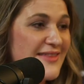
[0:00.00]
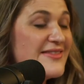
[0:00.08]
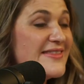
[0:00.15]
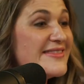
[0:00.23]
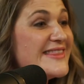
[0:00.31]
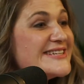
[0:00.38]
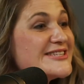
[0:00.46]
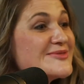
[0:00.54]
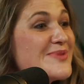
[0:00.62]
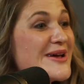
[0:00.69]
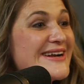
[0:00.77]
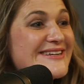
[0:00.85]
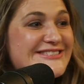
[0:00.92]
And this has
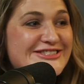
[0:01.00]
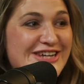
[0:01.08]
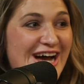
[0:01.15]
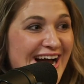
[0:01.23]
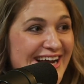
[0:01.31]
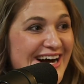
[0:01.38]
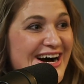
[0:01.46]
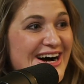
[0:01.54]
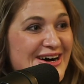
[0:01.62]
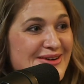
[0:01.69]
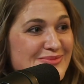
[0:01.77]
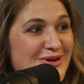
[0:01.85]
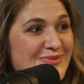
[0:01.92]
been a giant
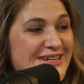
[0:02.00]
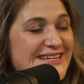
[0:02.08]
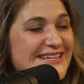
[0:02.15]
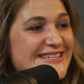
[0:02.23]
aha moment,